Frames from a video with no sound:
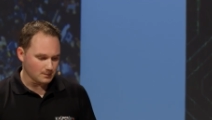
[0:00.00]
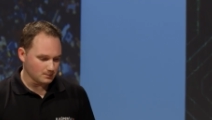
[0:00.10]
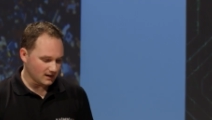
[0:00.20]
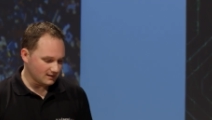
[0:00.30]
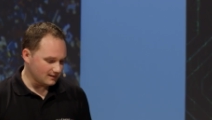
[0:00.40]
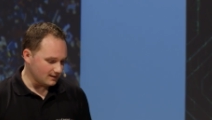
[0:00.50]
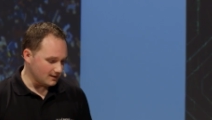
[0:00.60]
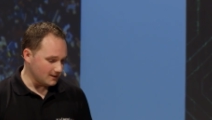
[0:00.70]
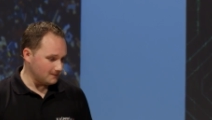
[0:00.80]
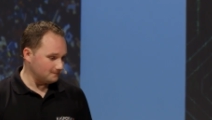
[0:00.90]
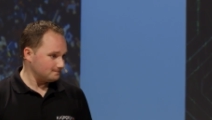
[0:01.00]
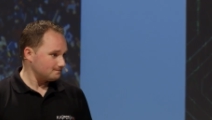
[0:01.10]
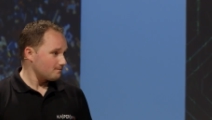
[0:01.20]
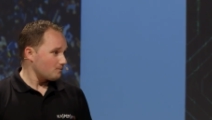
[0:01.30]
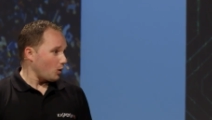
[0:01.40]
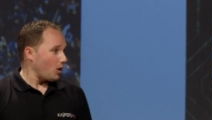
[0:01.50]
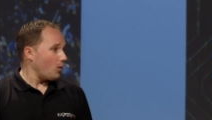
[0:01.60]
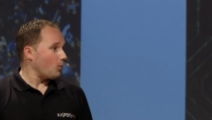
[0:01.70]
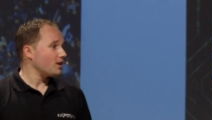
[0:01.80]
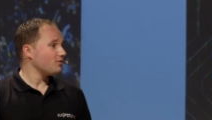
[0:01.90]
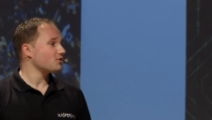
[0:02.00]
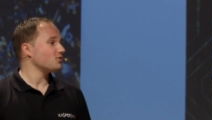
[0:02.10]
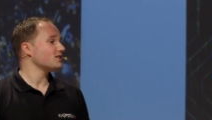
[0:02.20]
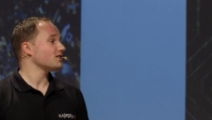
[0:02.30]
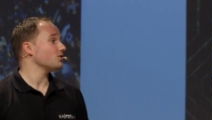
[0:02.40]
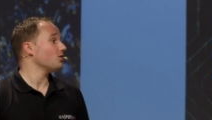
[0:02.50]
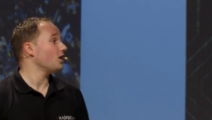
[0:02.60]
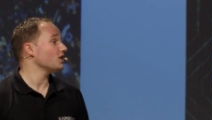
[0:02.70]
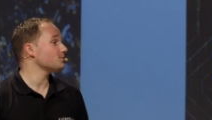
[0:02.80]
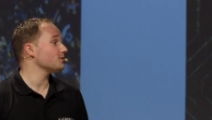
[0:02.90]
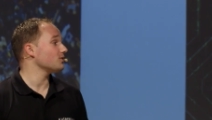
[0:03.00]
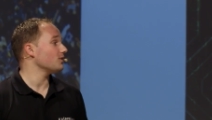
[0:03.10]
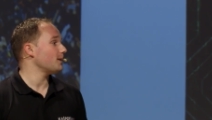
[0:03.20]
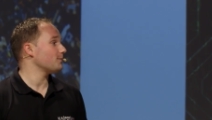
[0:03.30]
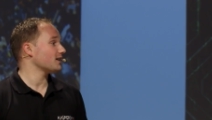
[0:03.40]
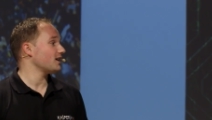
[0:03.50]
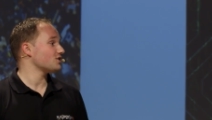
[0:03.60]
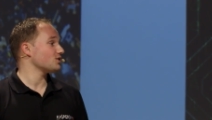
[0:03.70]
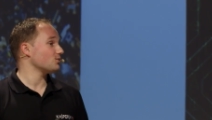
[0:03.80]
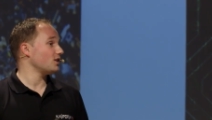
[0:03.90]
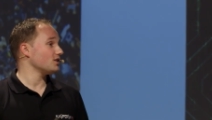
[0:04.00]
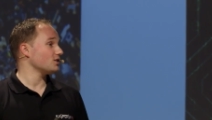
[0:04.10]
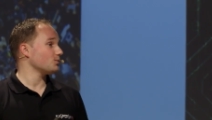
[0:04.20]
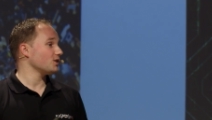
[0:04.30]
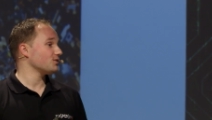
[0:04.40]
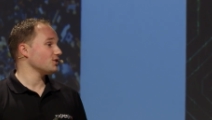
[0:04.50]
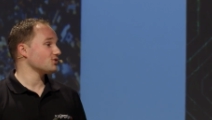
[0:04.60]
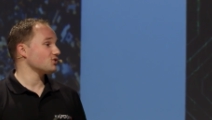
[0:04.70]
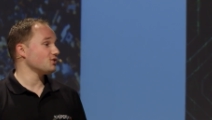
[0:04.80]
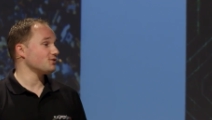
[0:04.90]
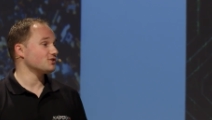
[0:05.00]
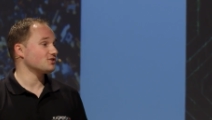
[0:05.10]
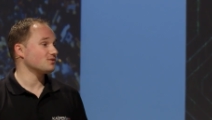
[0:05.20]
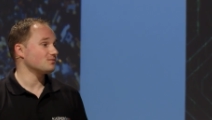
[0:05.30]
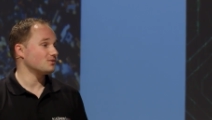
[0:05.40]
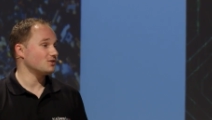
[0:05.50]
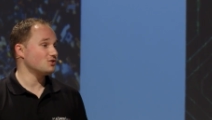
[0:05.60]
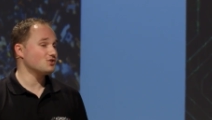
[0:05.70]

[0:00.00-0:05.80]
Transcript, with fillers: but we have a critical hospital application running on one of those servers. Are you